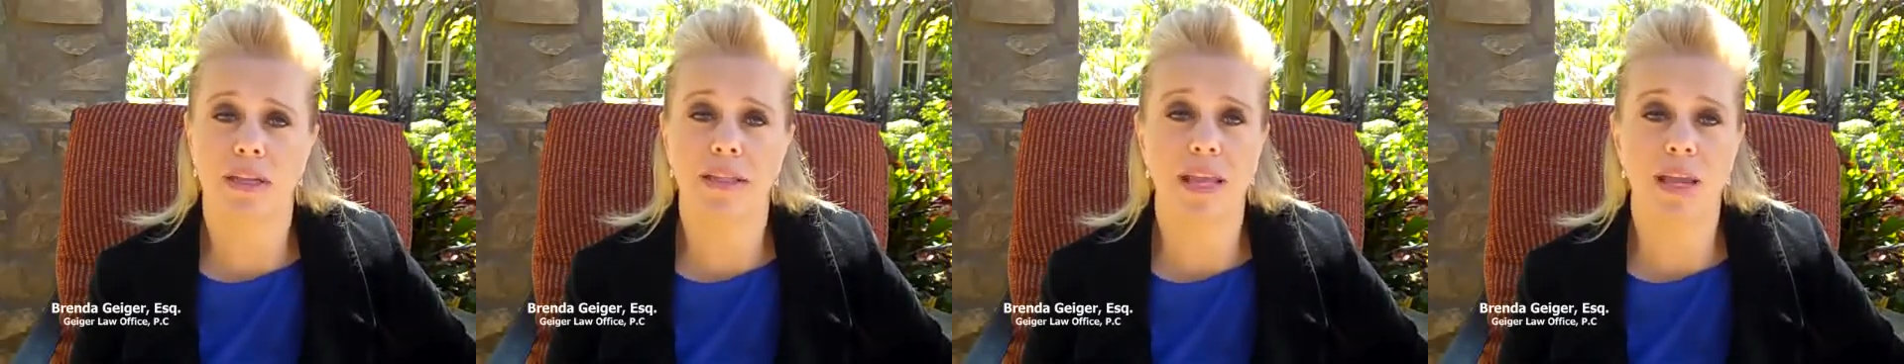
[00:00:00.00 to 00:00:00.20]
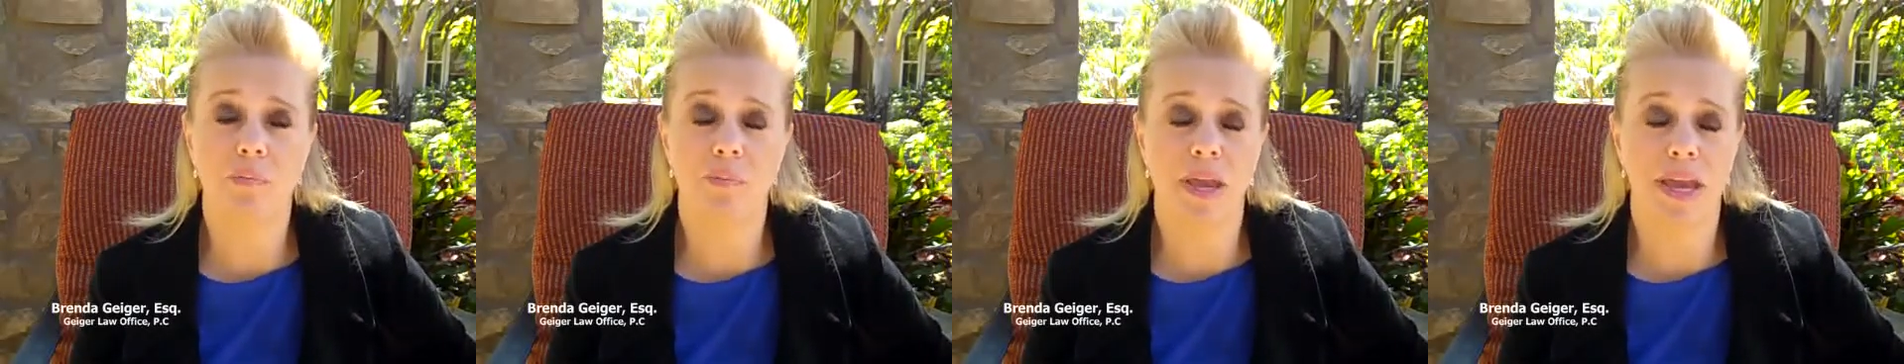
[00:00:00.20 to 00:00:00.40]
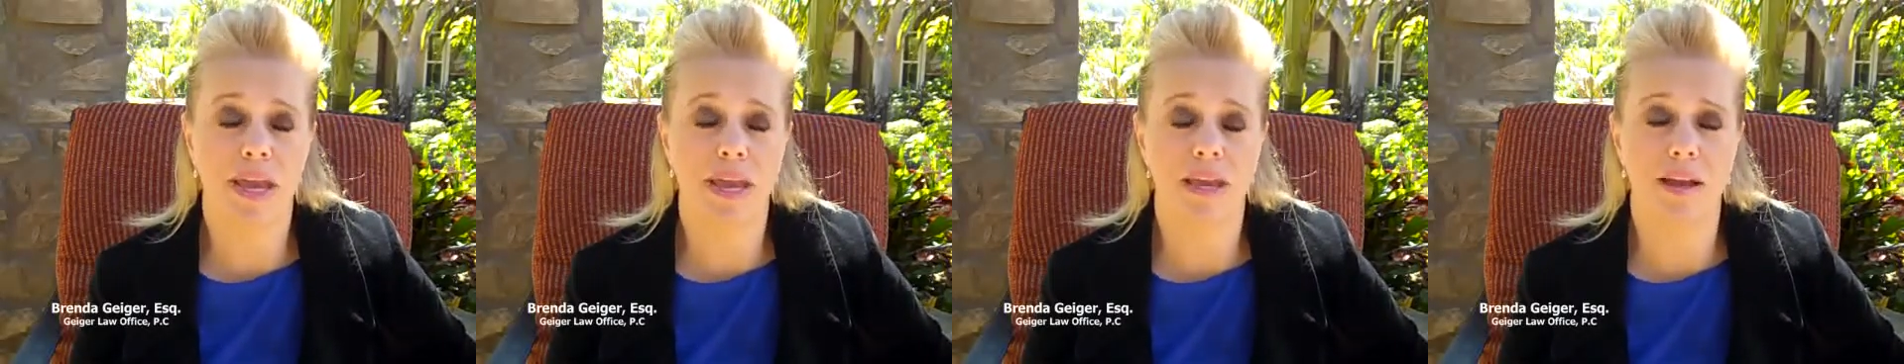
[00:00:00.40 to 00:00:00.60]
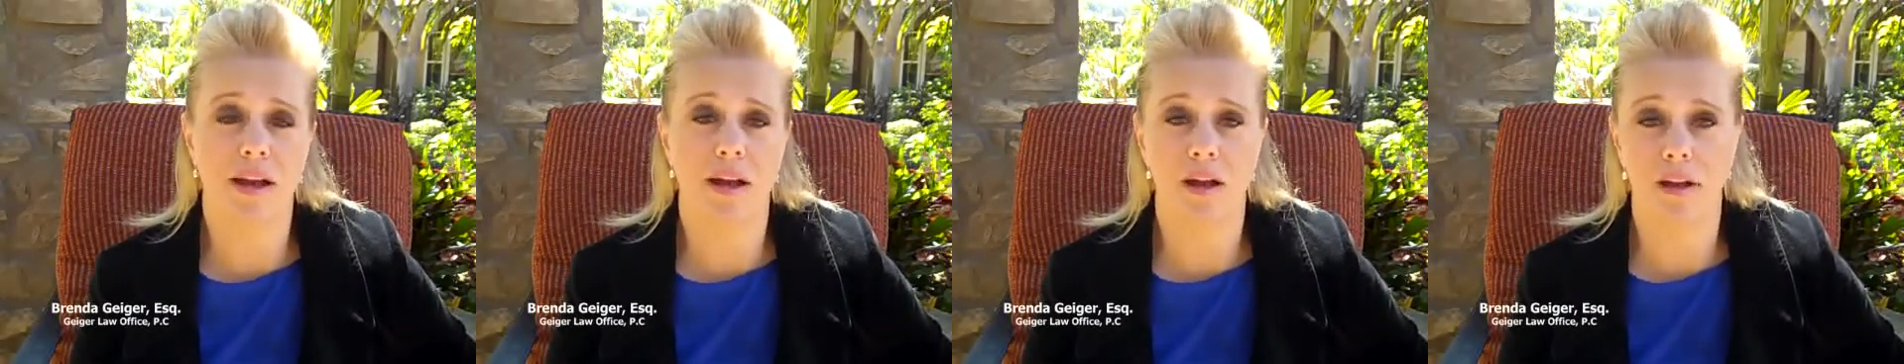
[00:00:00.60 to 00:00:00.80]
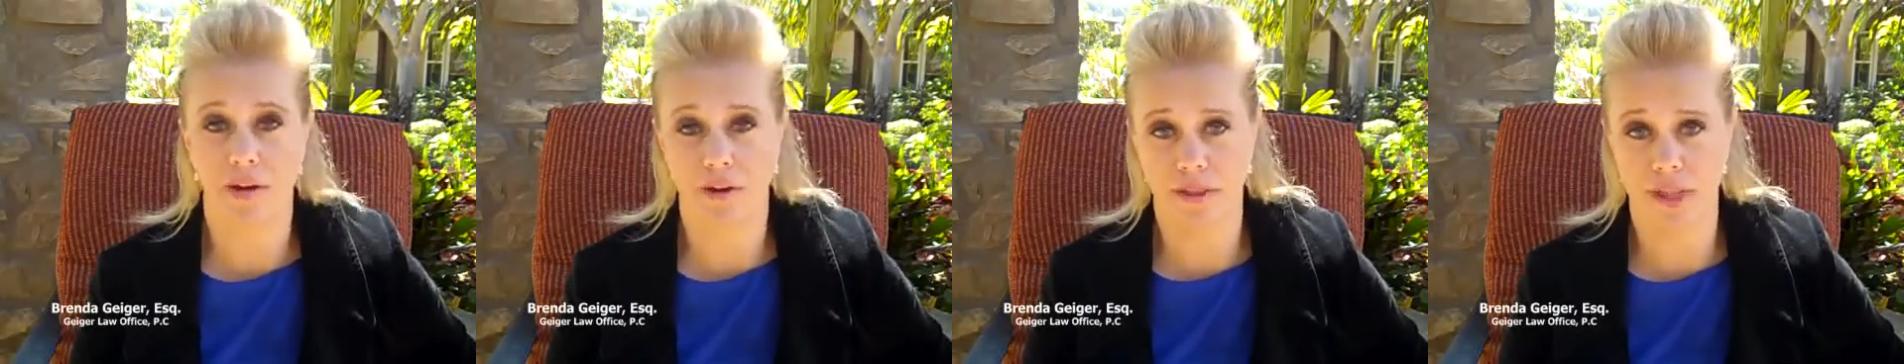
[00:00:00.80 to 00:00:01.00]
and they paid
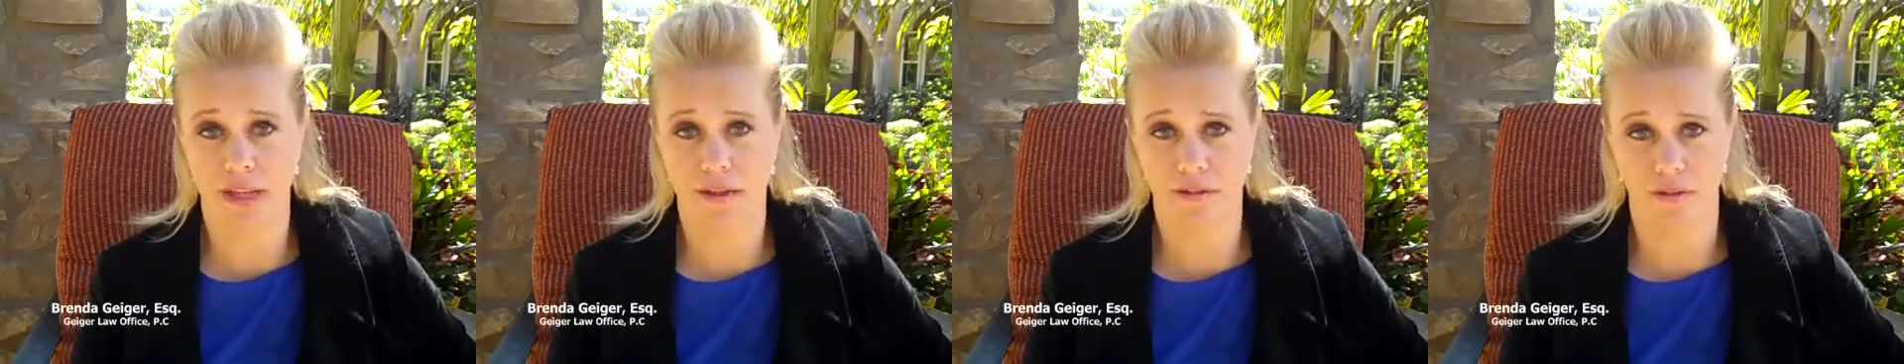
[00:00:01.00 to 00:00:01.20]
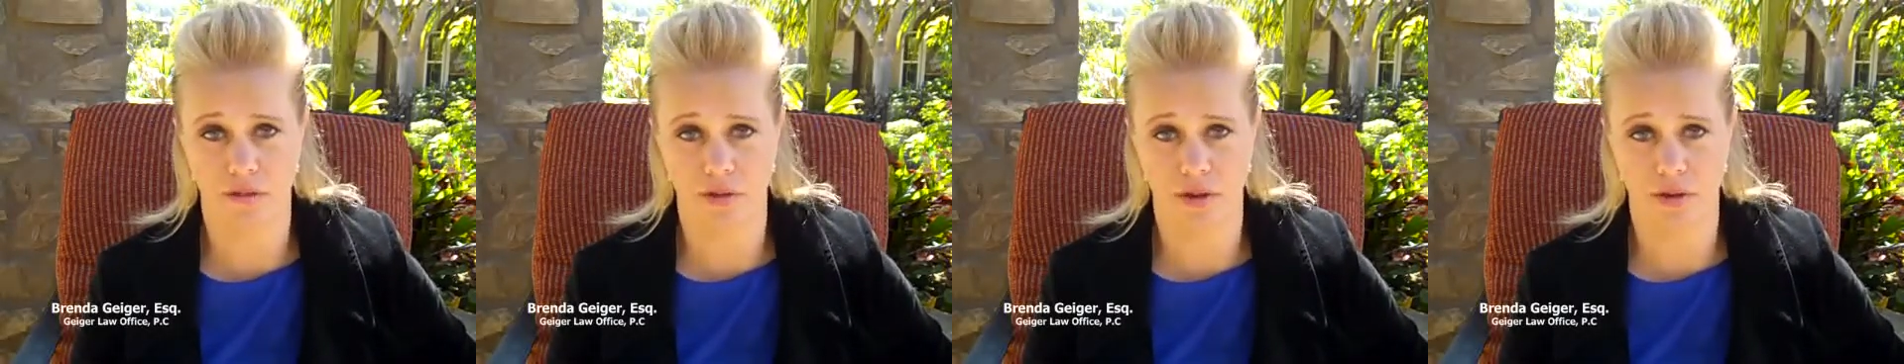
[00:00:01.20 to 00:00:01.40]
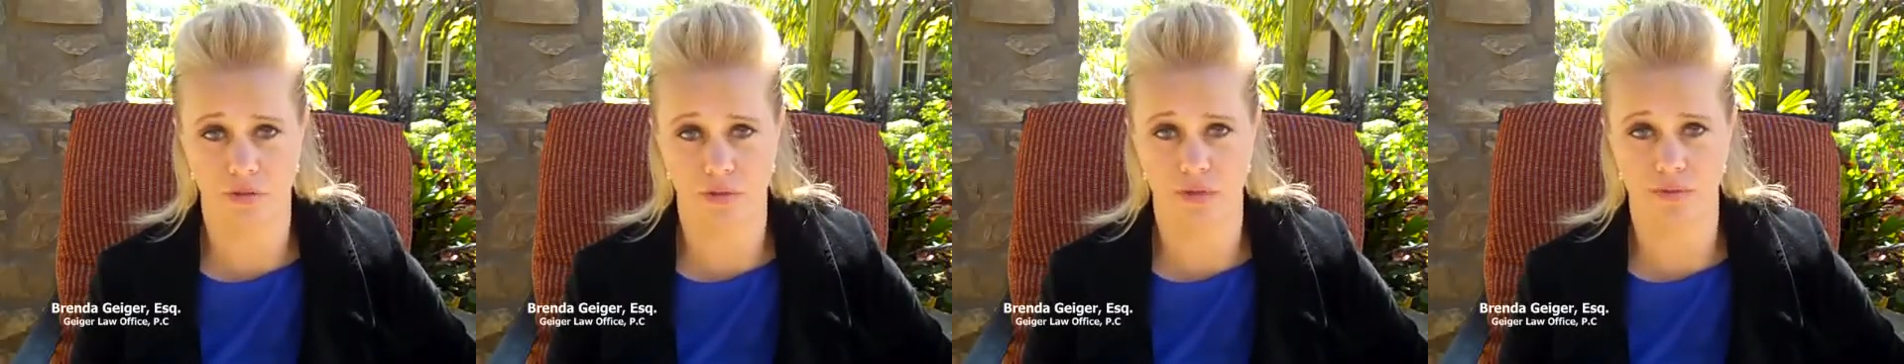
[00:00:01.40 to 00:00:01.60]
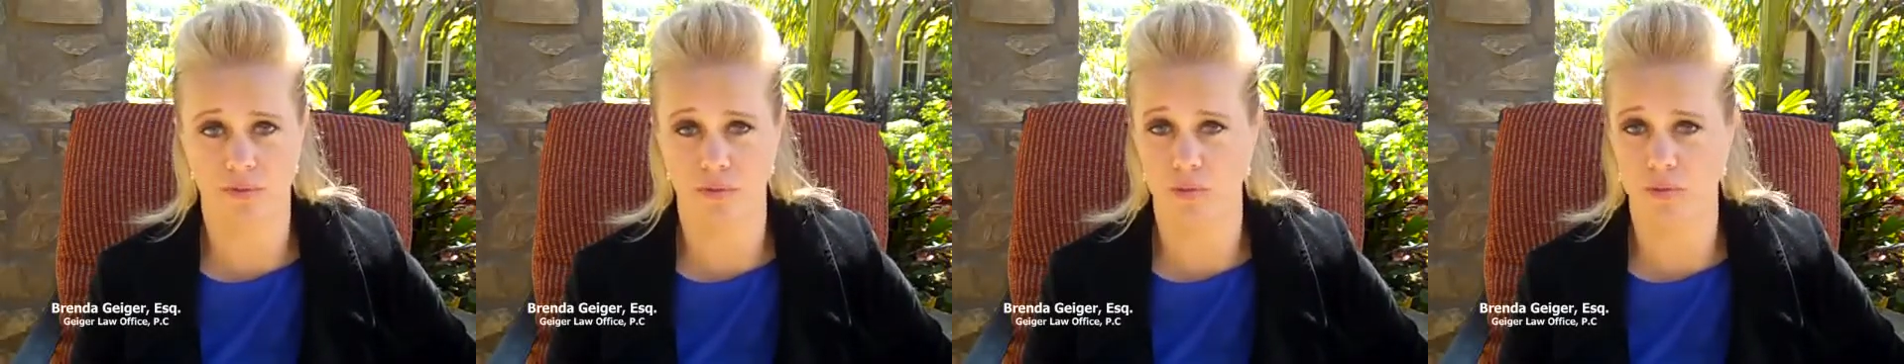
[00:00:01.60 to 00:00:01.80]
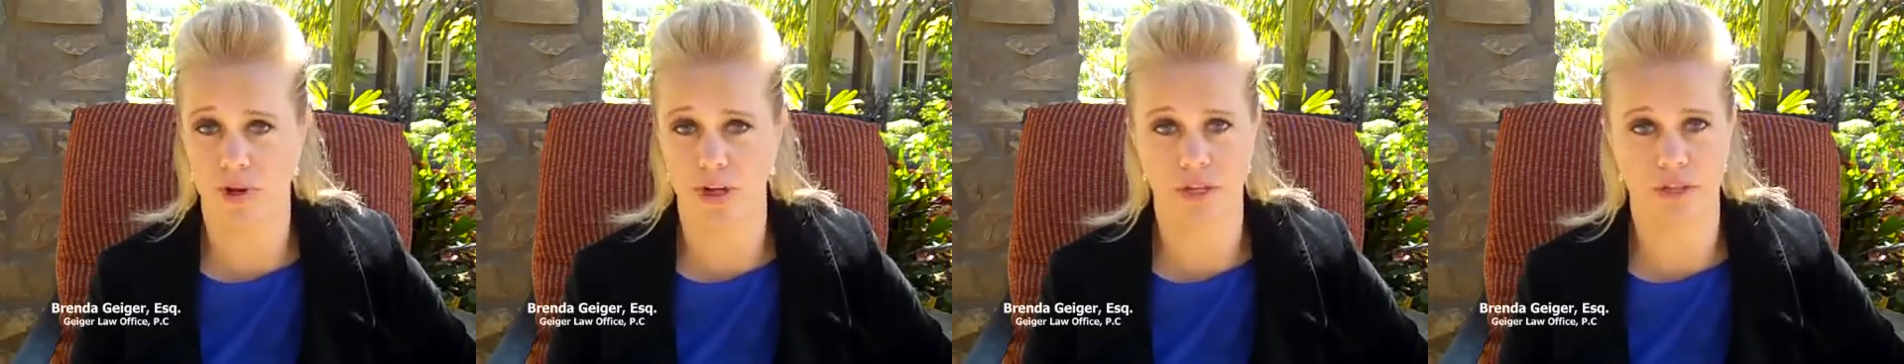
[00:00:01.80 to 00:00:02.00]
$100,000
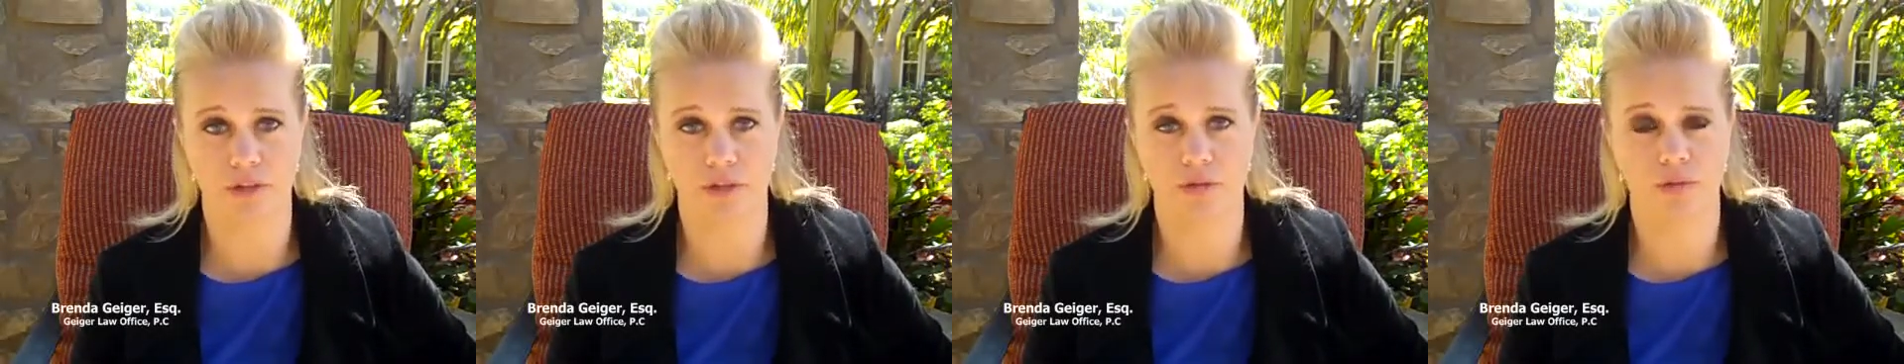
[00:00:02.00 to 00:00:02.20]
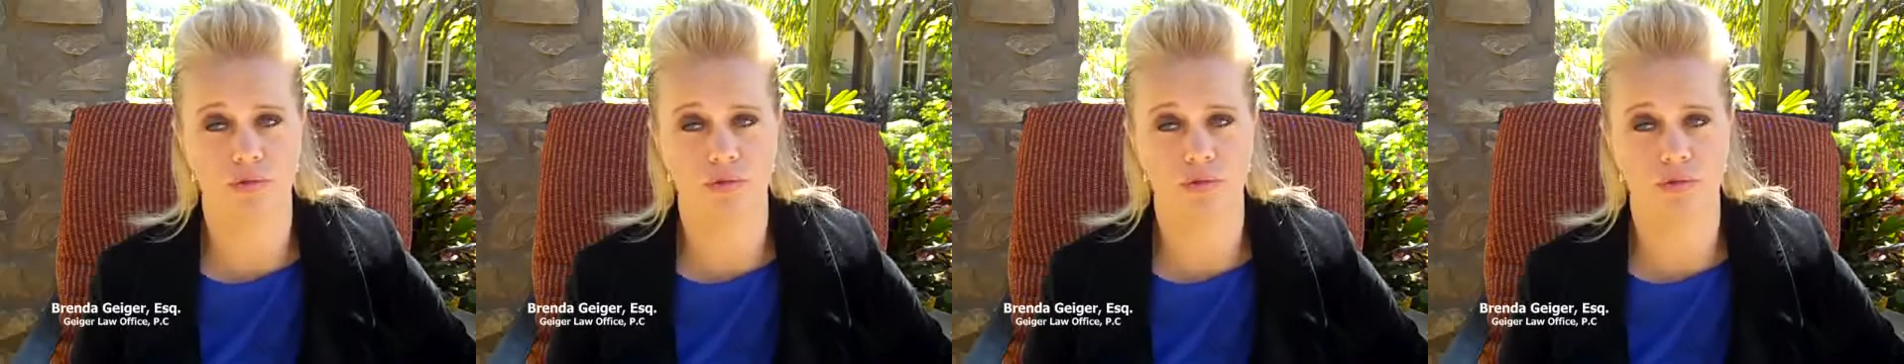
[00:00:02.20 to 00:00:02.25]
for it